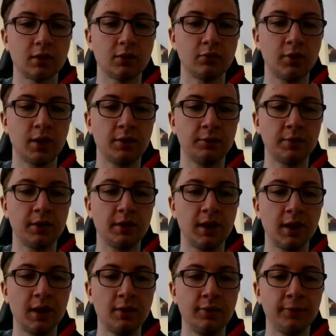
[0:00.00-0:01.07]
White play
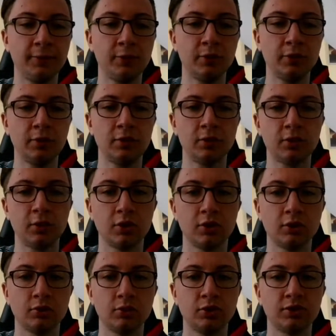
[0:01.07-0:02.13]
a4,
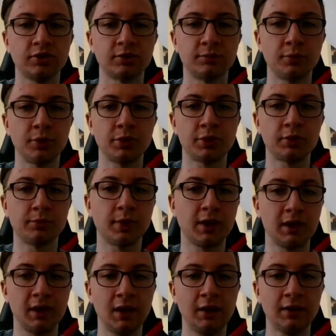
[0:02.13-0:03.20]
which is a modern
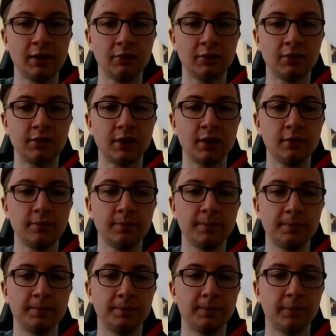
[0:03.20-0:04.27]
main line, I would say,
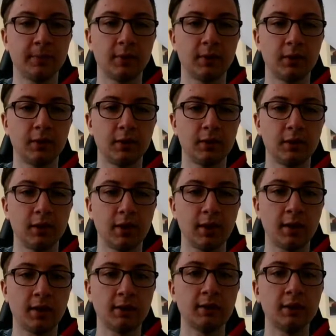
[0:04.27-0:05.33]

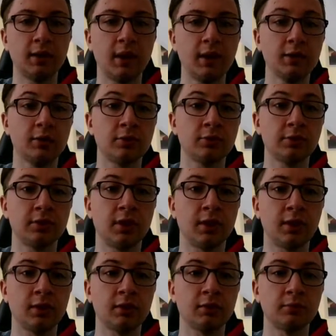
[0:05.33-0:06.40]
and the line goes
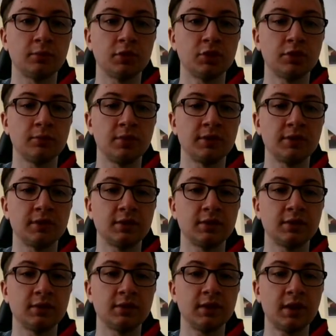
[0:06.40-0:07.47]
there. Bishop
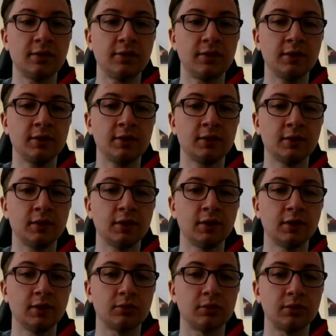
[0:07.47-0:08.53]
e7,
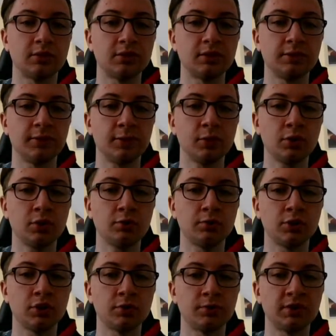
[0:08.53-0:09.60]
queen c4,
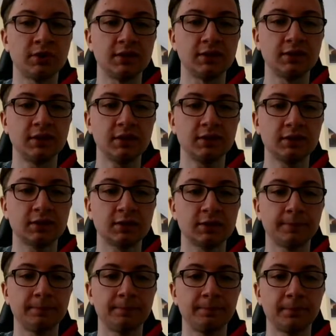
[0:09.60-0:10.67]
bishop c6,
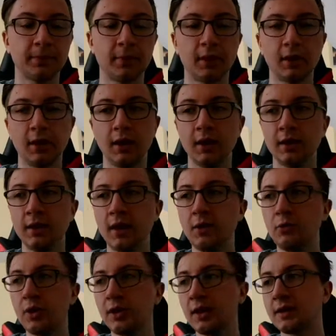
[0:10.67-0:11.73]
and now
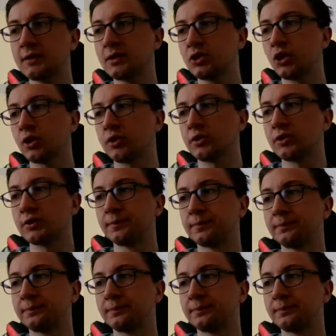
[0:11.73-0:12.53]
white has a choice.